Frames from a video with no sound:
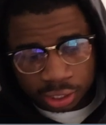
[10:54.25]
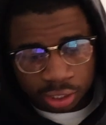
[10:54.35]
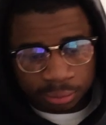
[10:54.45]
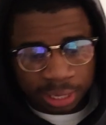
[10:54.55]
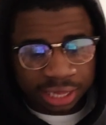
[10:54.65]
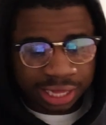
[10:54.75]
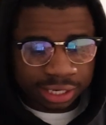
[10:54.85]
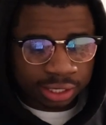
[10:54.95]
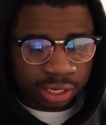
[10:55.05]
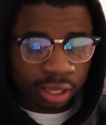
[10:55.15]
And
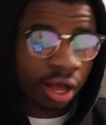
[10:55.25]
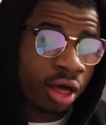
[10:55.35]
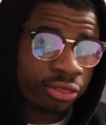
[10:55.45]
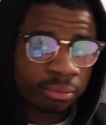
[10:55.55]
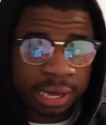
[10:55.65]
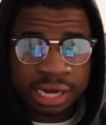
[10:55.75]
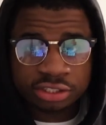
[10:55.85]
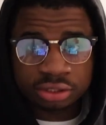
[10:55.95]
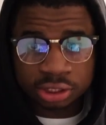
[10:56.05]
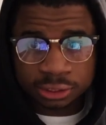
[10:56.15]
then Gotham
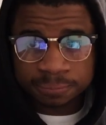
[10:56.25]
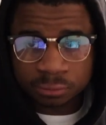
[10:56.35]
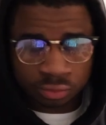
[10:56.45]
actually